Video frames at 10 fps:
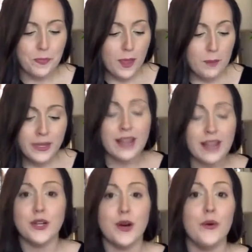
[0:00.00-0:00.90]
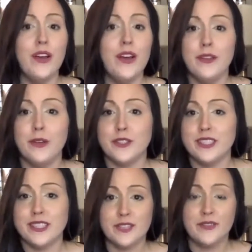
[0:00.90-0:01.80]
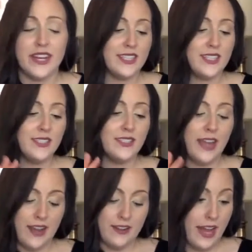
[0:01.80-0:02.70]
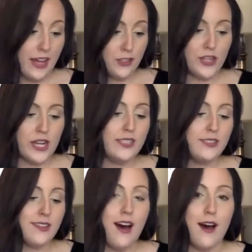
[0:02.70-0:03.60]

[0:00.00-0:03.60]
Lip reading: But yeah, so those are the 6 phases and the extras.